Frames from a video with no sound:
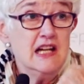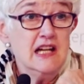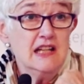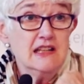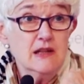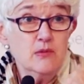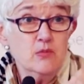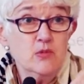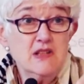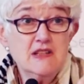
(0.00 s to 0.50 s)

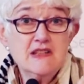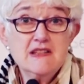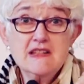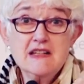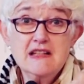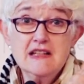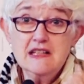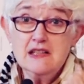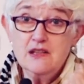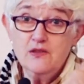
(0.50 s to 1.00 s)
and then we
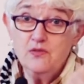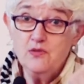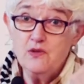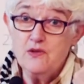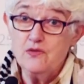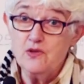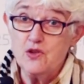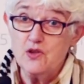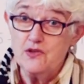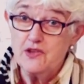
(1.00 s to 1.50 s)
decide if
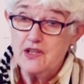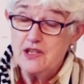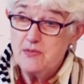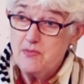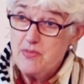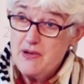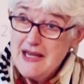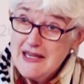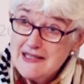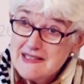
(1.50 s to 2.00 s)
we've got the
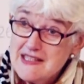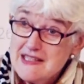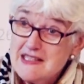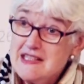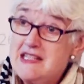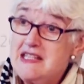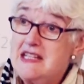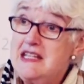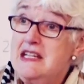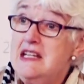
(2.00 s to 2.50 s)

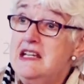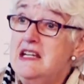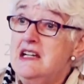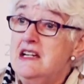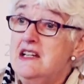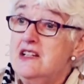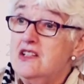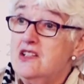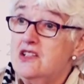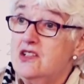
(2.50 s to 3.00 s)
capacity
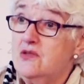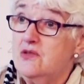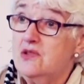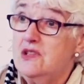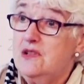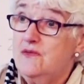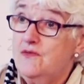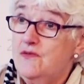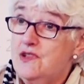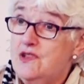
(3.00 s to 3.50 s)
to do
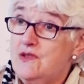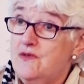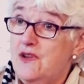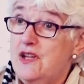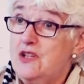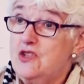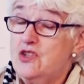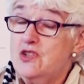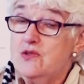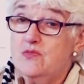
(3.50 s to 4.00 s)
an
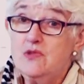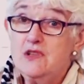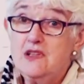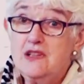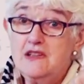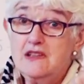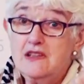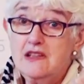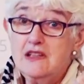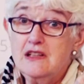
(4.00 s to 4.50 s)
intervention
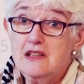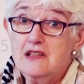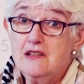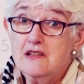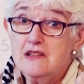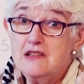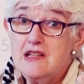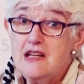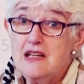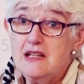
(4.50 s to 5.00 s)
within
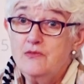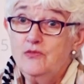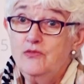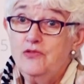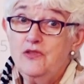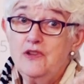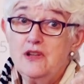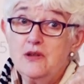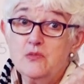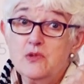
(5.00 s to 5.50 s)
the time
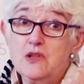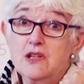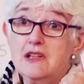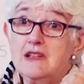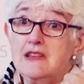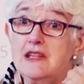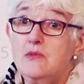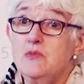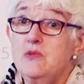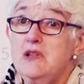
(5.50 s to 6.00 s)

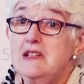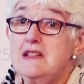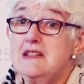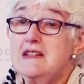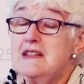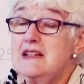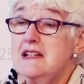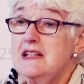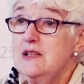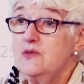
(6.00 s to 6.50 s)
framework, and then we
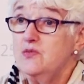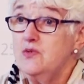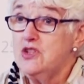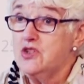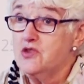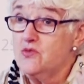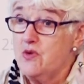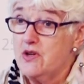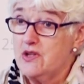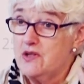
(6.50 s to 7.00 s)
decide
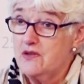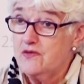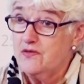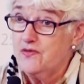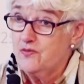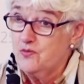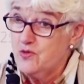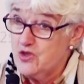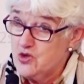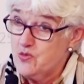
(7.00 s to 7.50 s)
which one
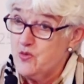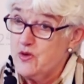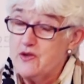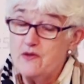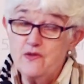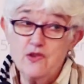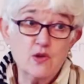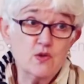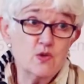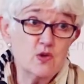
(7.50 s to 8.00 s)
of
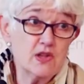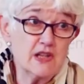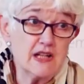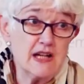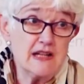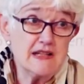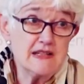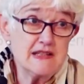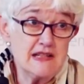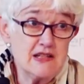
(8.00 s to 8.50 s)
the
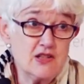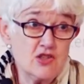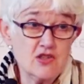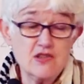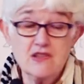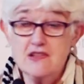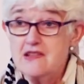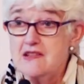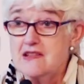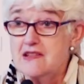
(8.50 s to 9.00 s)

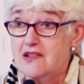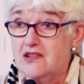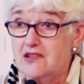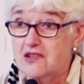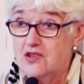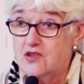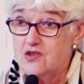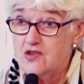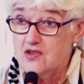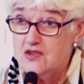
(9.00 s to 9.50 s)
organizations is
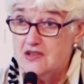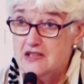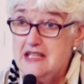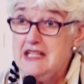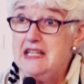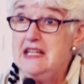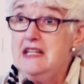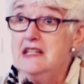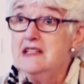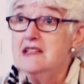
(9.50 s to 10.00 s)
going to
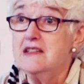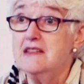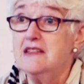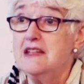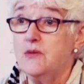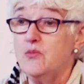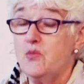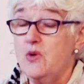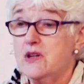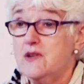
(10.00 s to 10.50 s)
lead, and
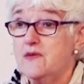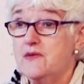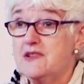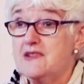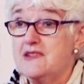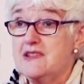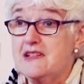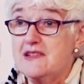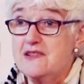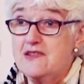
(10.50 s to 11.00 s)
then one of
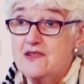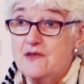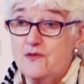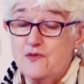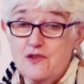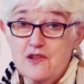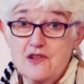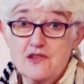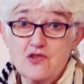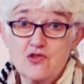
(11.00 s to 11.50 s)
us does the
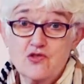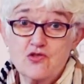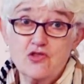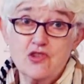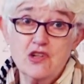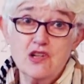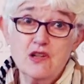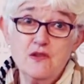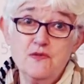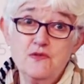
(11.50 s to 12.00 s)
first
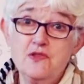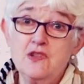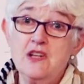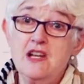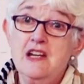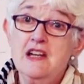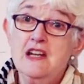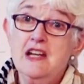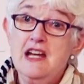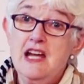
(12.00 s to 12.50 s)
draft,
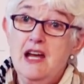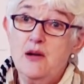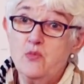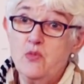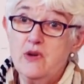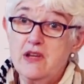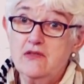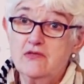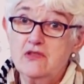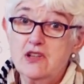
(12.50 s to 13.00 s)

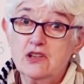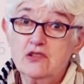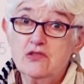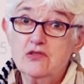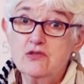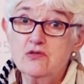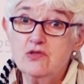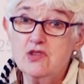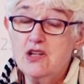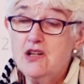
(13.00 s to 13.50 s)
and we
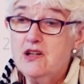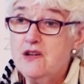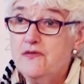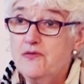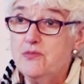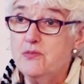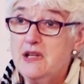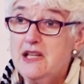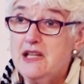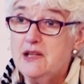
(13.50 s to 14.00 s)
recruit
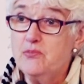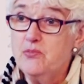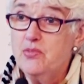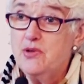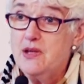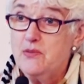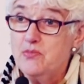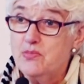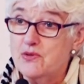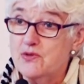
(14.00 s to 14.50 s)
500,000
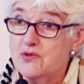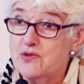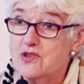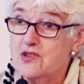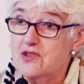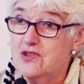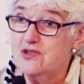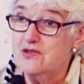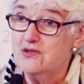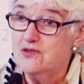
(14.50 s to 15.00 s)
people
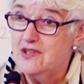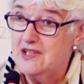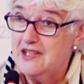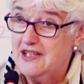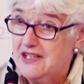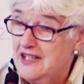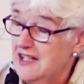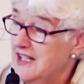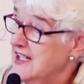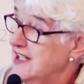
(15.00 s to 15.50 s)
to do
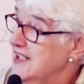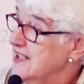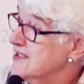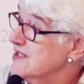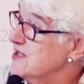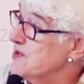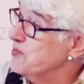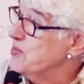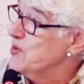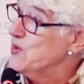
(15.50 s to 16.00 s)
the
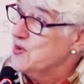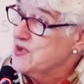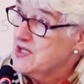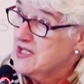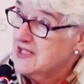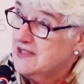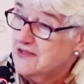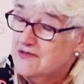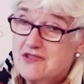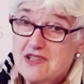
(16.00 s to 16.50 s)

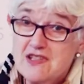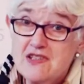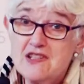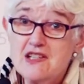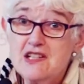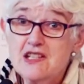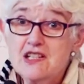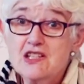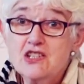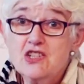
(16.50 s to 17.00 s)
supporting
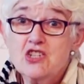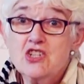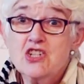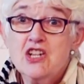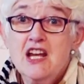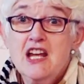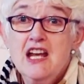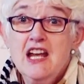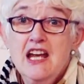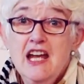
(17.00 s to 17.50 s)
research,
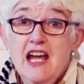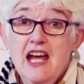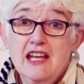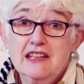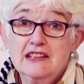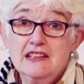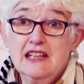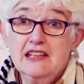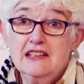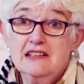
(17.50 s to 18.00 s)

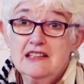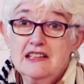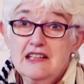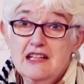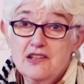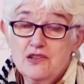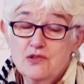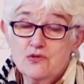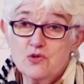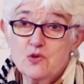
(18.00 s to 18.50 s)
and then
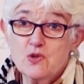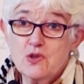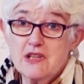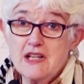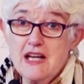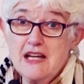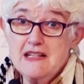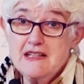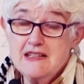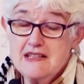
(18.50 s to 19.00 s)
the other
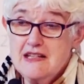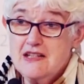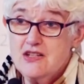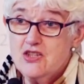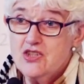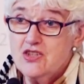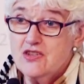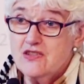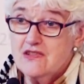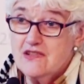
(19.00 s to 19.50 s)

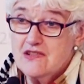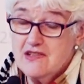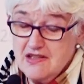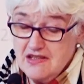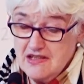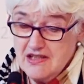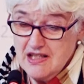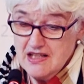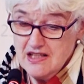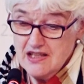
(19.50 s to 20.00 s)

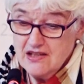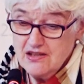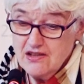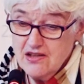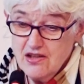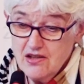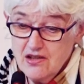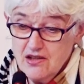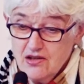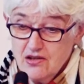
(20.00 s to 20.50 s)
organizations
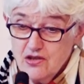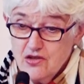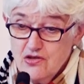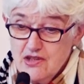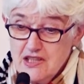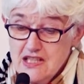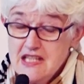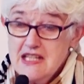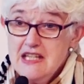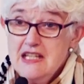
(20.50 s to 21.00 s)

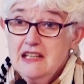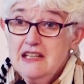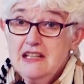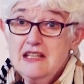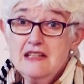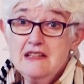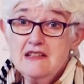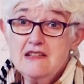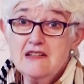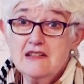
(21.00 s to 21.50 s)
critique
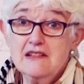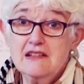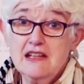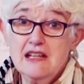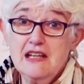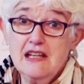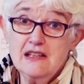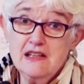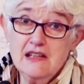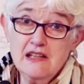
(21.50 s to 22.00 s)
it, and
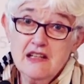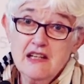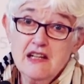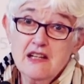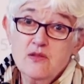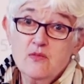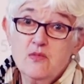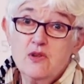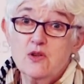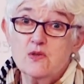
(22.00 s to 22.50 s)
then
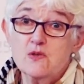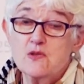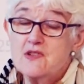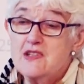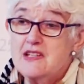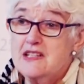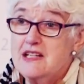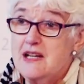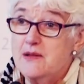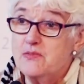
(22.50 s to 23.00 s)
we all
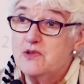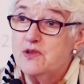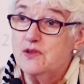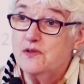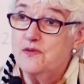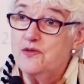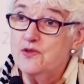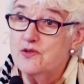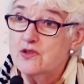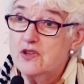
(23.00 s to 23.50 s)
sit up
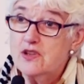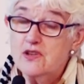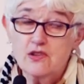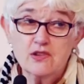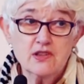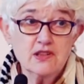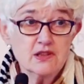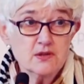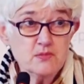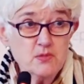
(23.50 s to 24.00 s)
till 4
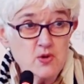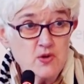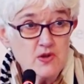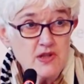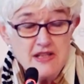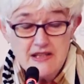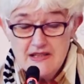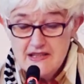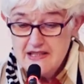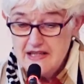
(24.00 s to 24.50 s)
o'clock in the
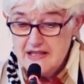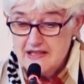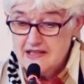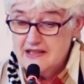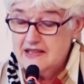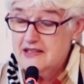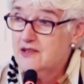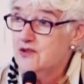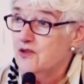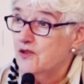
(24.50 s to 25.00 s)
morning
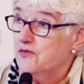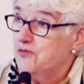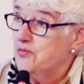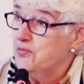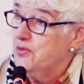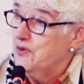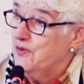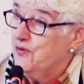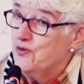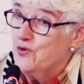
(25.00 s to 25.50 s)
sending it off
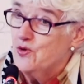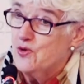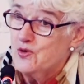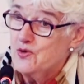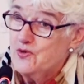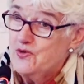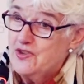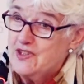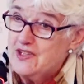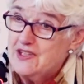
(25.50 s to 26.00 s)

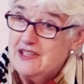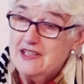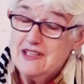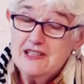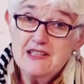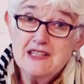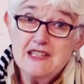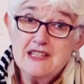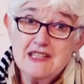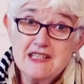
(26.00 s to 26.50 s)
before the
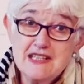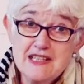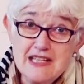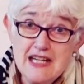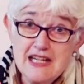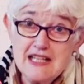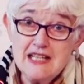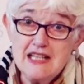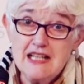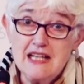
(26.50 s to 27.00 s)

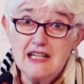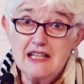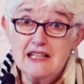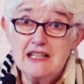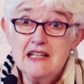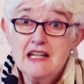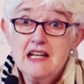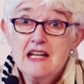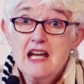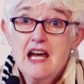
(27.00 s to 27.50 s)

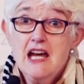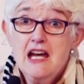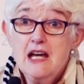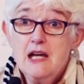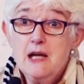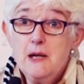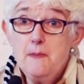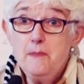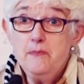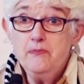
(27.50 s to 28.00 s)
deadline.
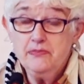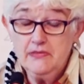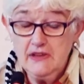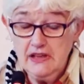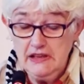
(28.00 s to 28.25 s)
And